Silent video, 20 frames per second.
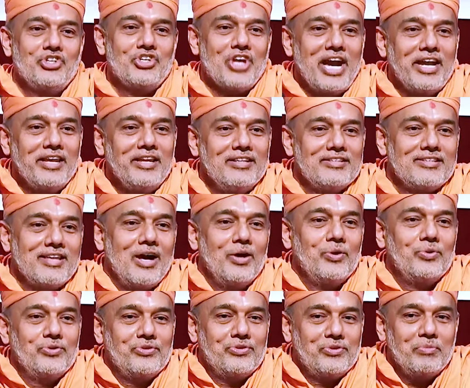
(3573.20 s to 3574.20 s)
Chinese
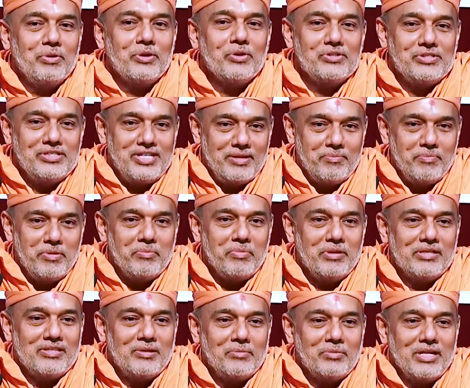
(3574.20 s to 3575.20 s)
house, because there
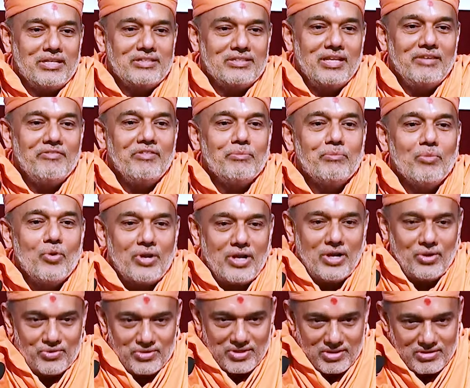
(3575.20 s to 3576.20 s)
people sometimes live in boat
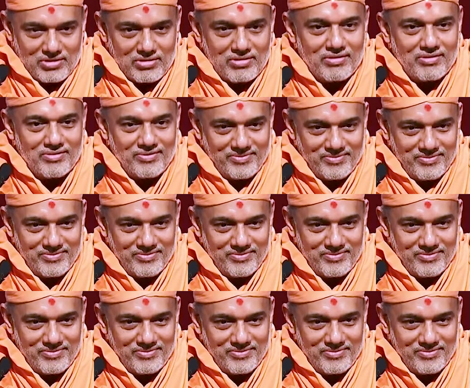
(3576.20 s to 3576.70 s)
houses.